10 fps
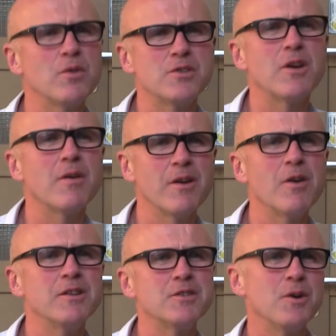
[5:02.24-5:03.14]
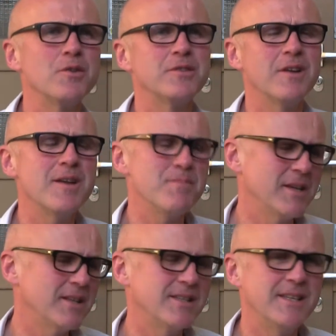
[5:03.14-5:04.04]
what's going on in Twelfth Night
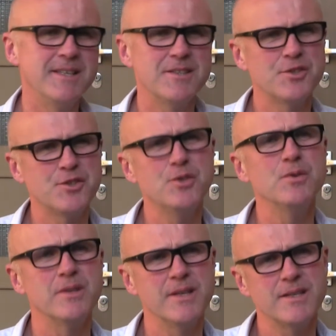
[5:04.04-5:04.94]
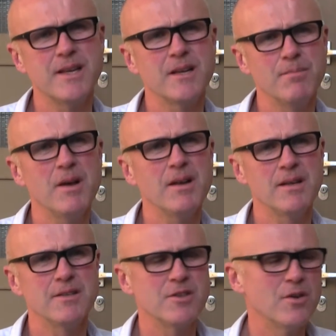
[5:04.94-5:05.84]
because he's a steward, he's like a
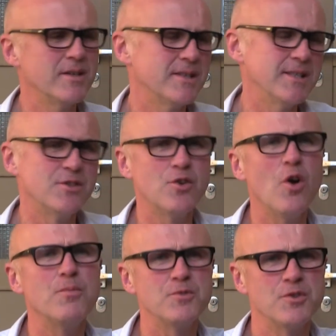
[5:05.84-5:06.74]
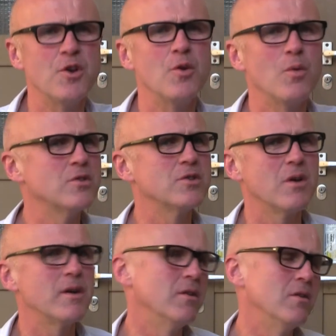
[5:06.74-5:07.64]
butler, so it's his job to know what's
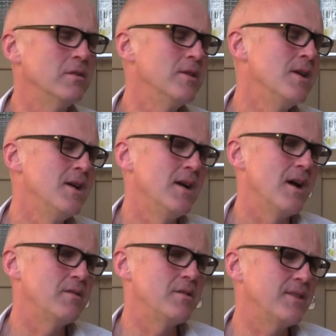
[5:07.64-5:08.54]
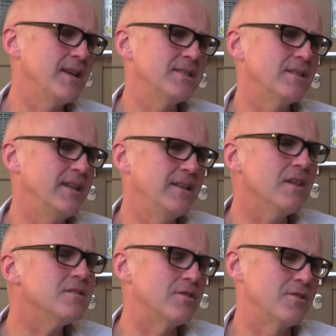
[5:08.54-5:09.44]
going on. And the things that he
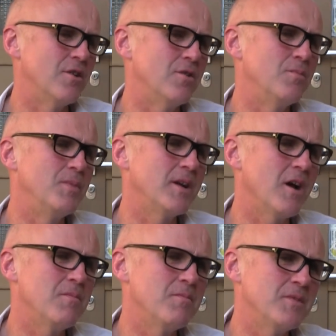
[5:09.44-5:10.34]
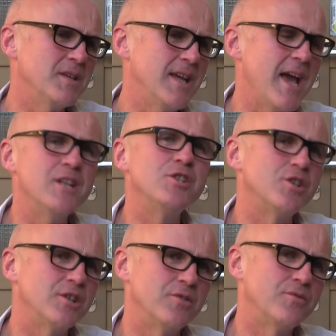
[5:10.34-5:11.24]
doesn't know become the
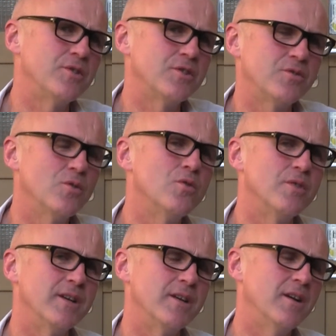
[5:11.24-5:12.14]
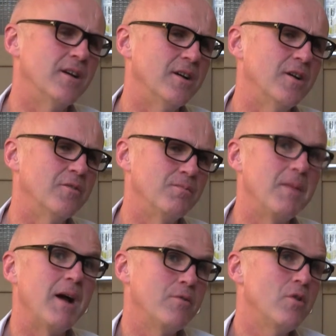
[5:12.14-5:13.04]
engine of the story, of
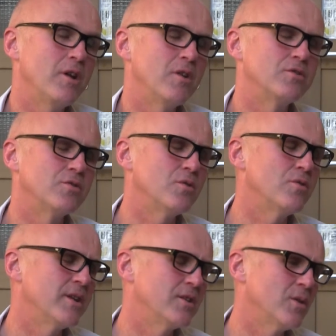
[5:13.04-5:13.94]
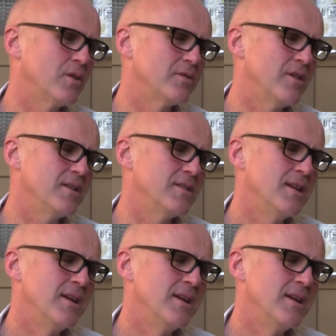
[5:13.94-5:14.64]
Malvolio's story in Twelfth Night.